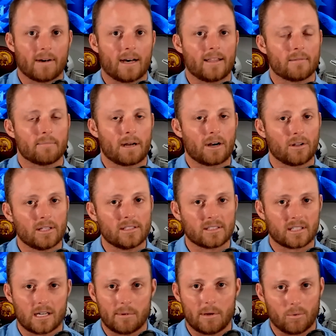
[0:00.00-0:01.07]
I think Maryland's
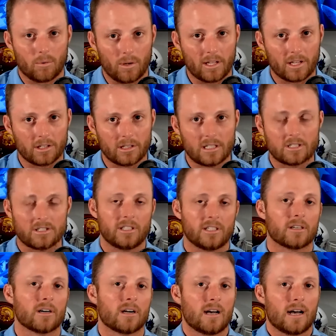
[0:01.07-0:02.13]
going to be really good this
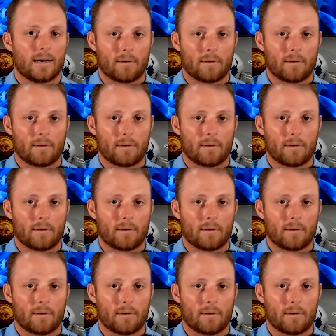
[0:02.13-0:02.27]
year.